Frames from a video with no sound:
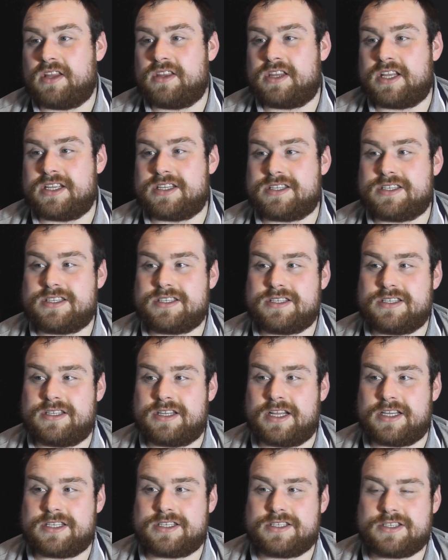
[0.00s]

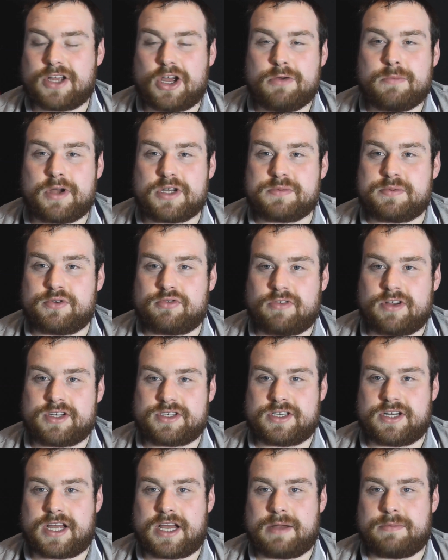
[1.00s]
There's so much
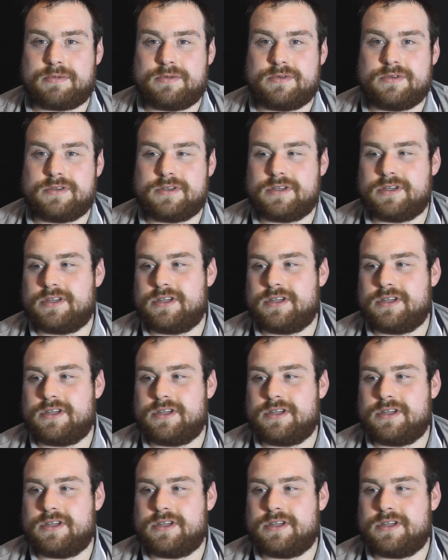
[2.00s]
progression happened.